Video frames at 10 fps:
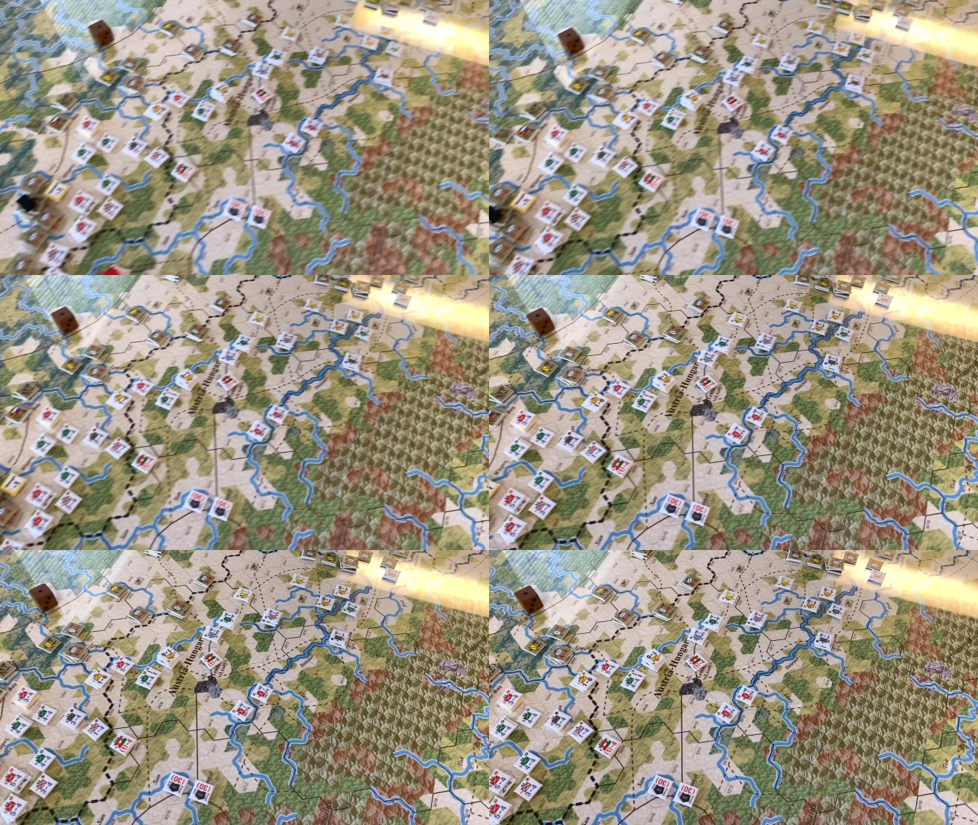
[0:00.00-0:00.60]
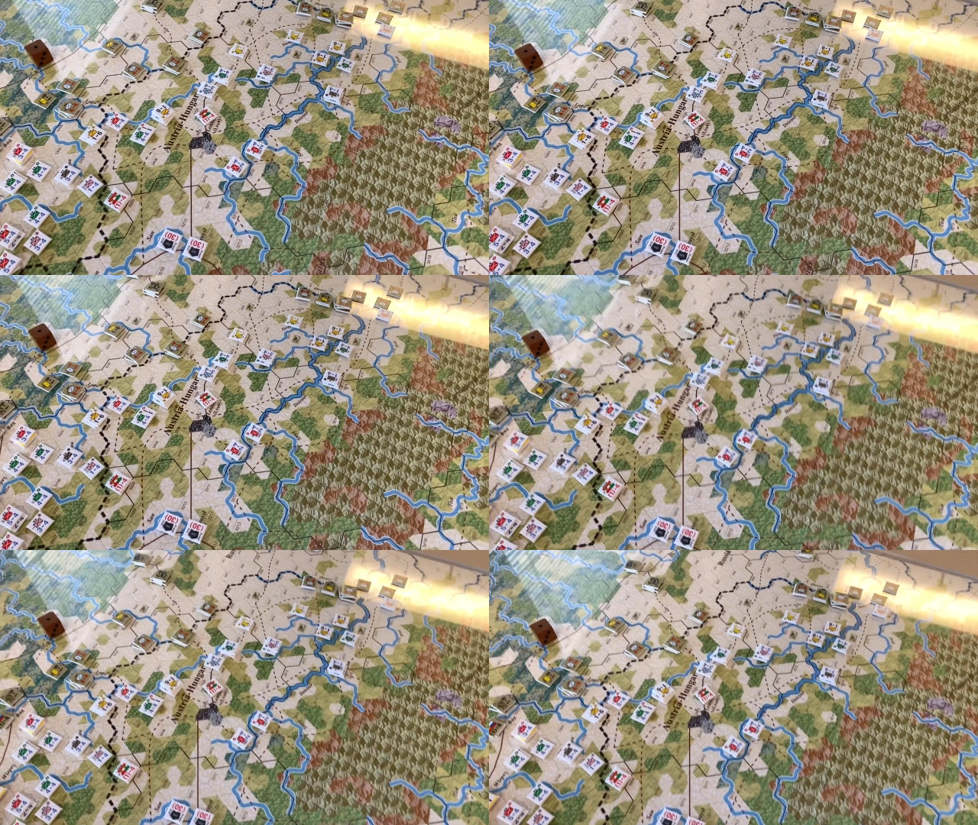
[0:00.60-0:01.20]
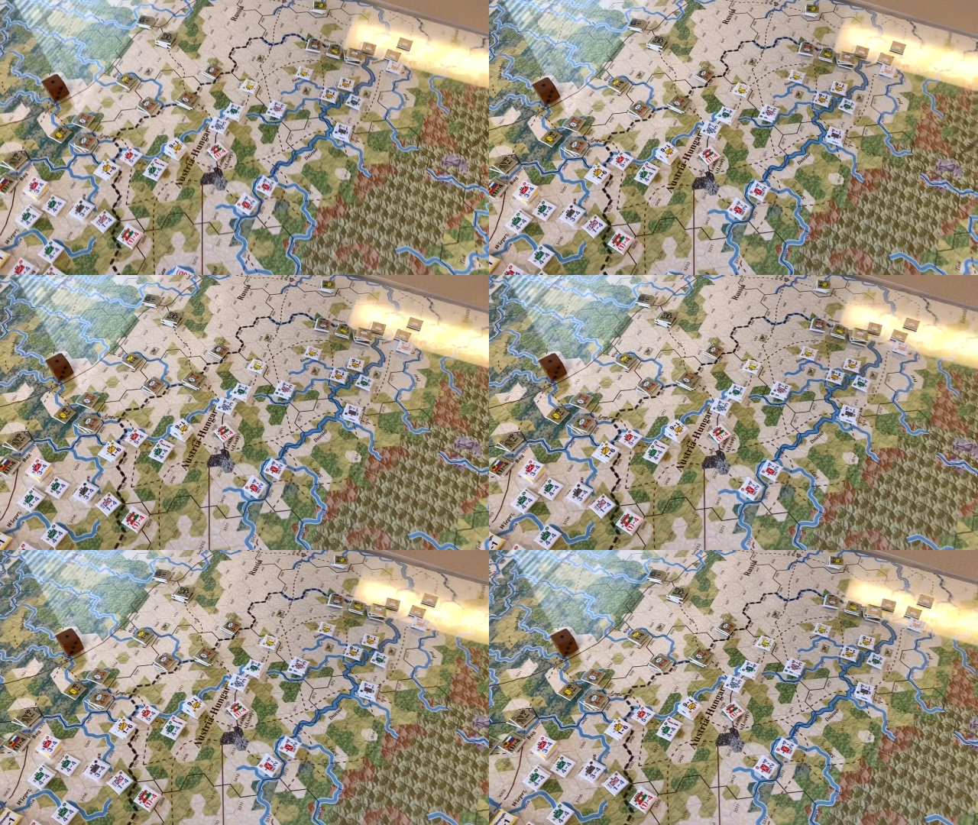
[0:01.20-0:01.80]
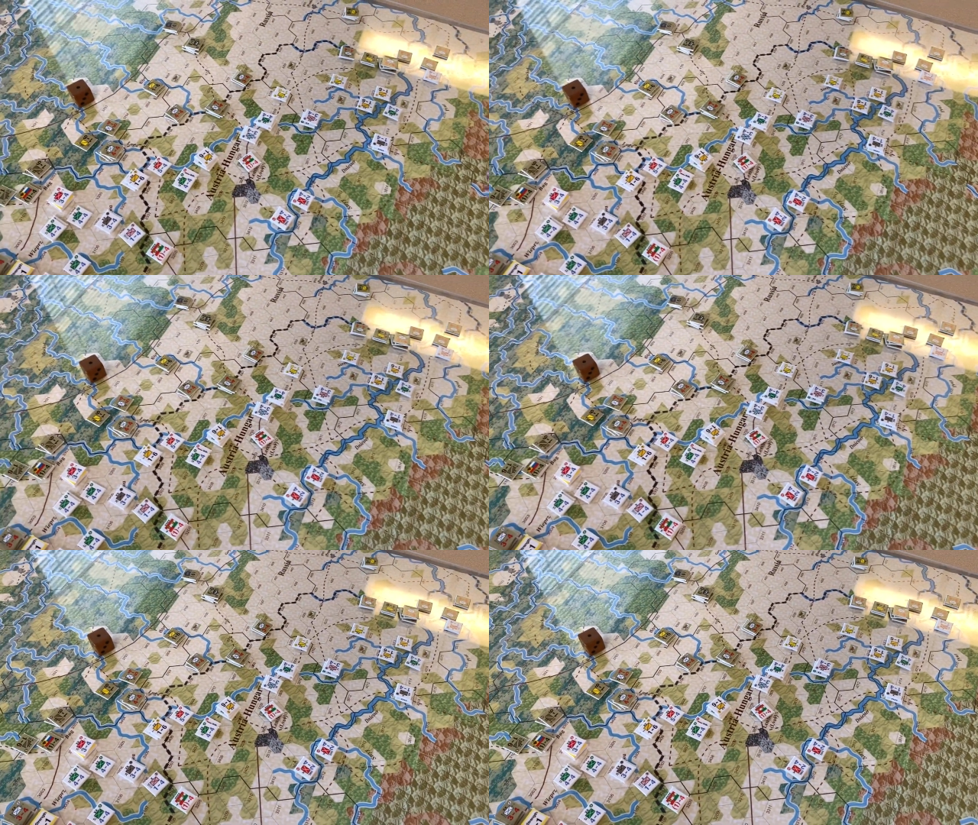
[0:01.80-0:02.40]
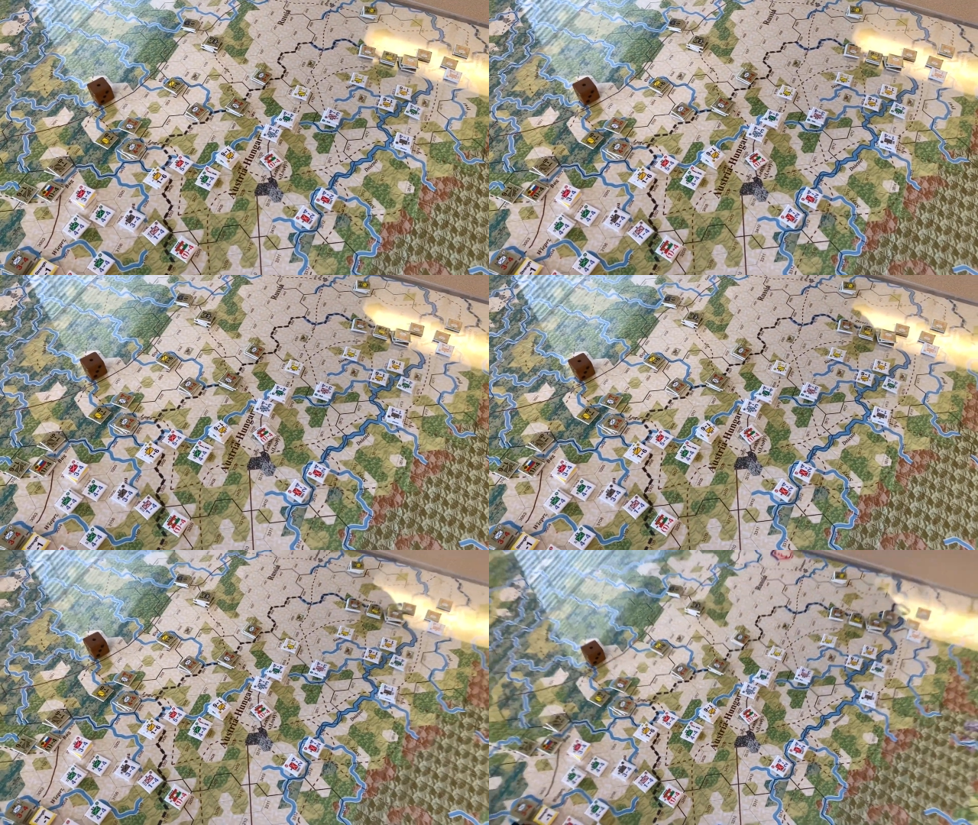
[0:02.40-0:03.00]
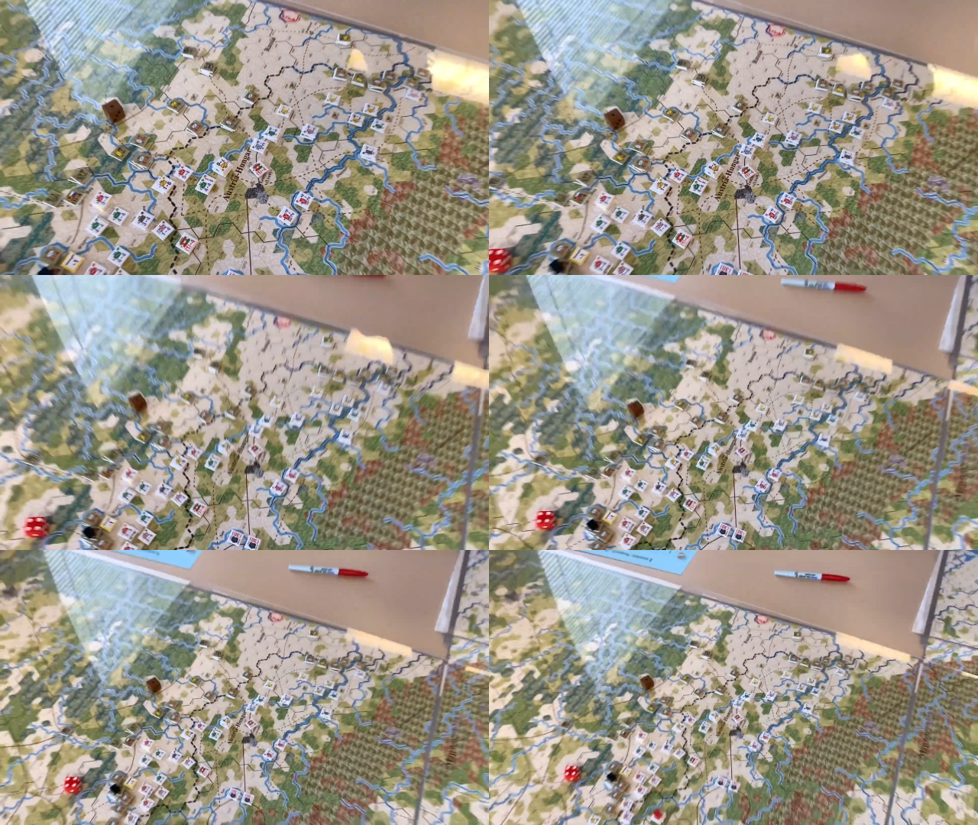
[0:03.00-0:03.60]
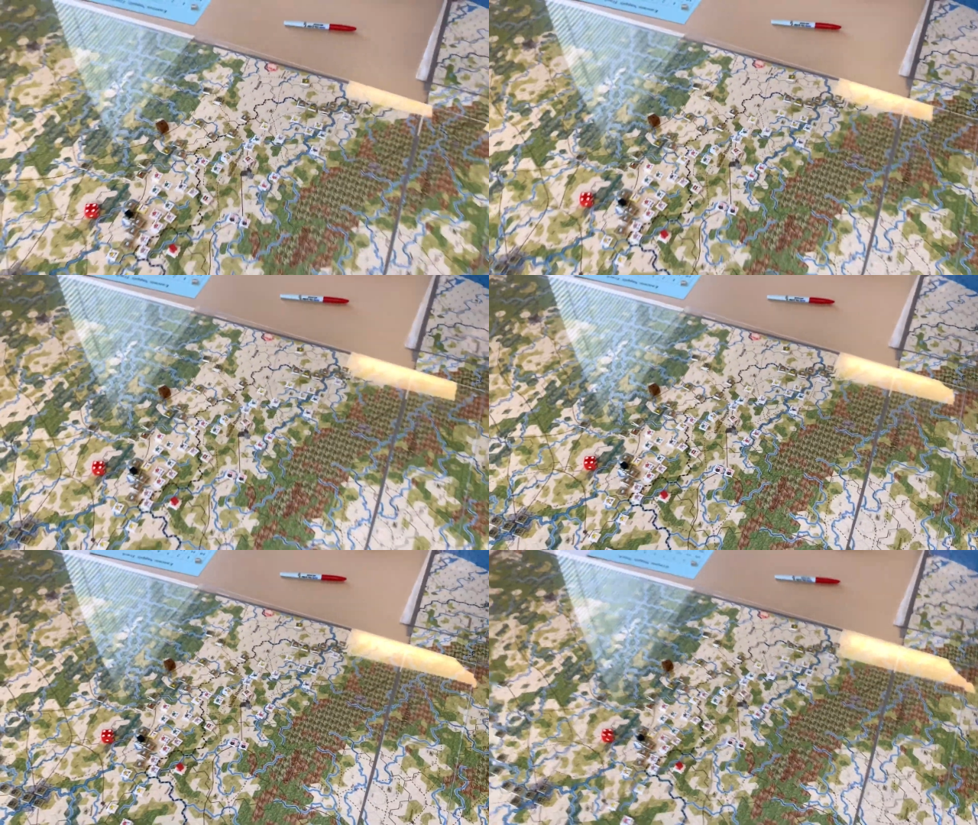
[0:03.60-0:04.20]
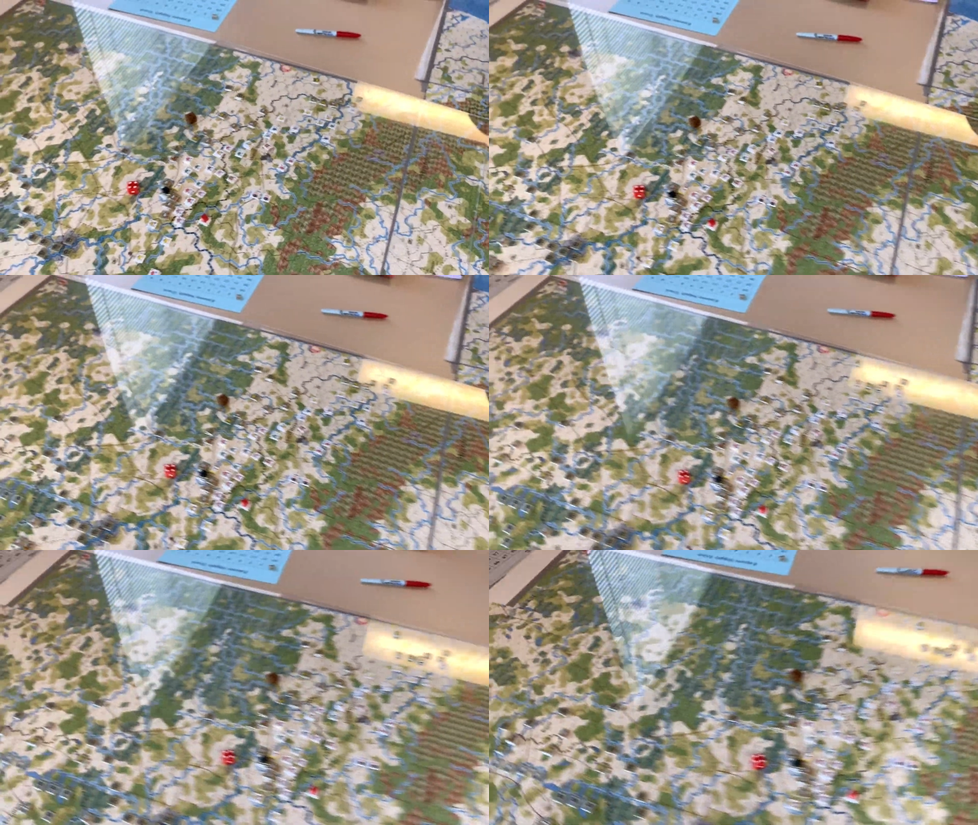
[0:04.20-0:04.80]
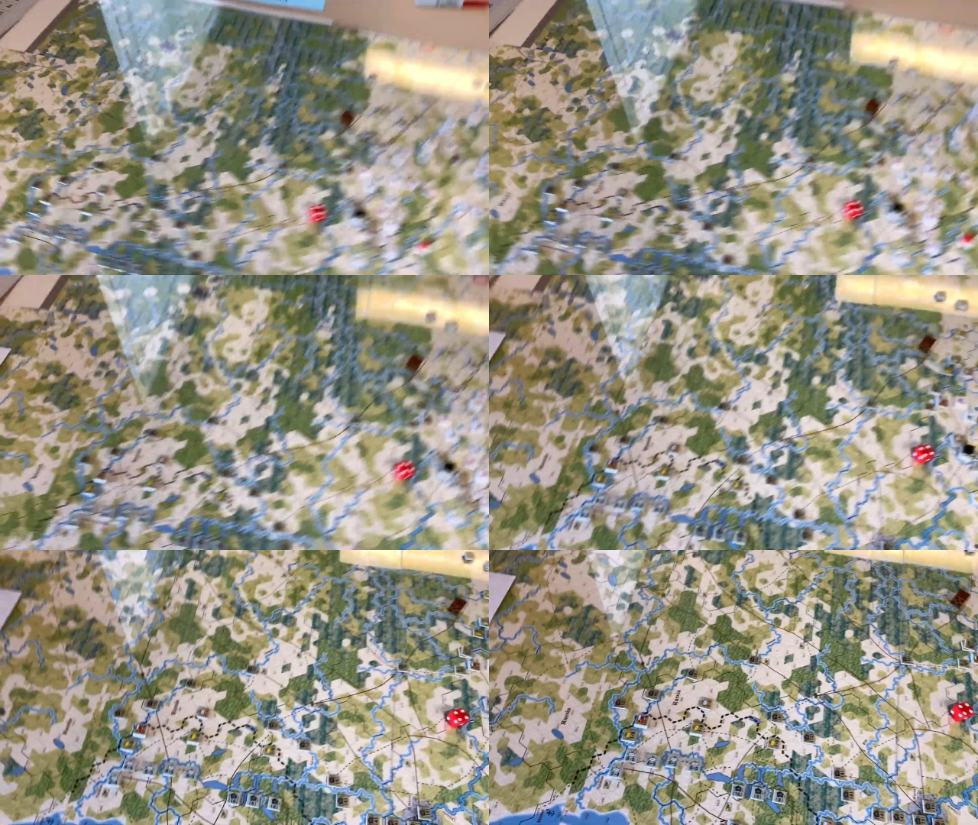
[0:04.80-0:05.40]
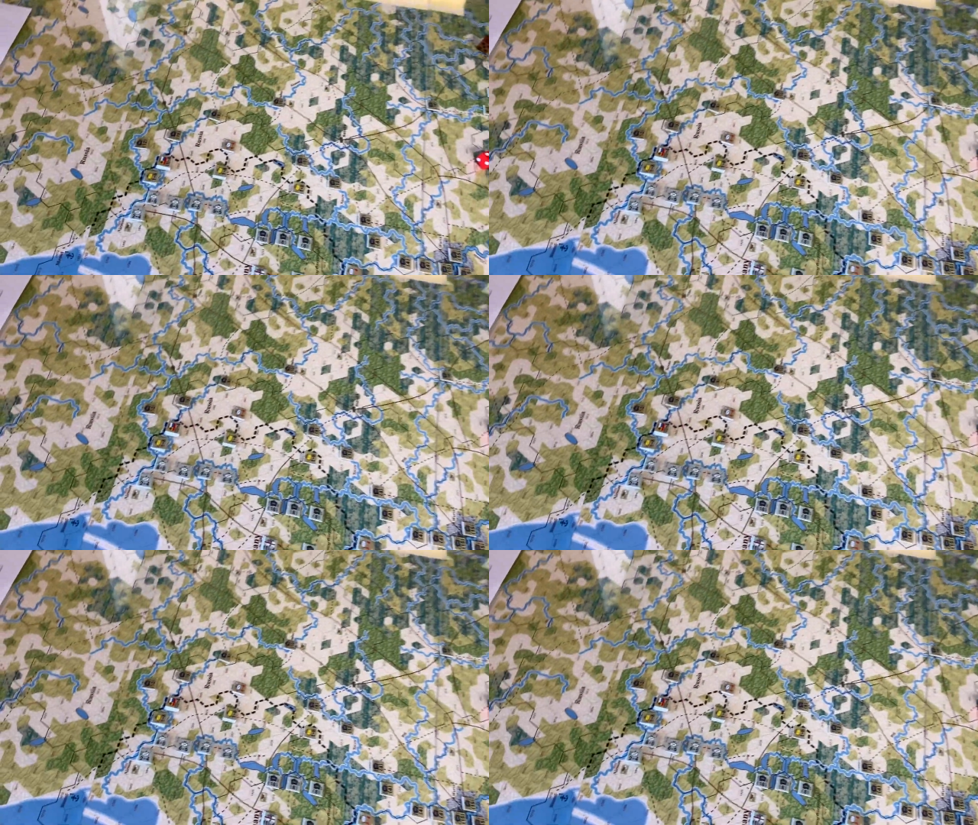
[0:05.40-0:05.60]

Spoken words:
No face is visible, so there are no lips to read.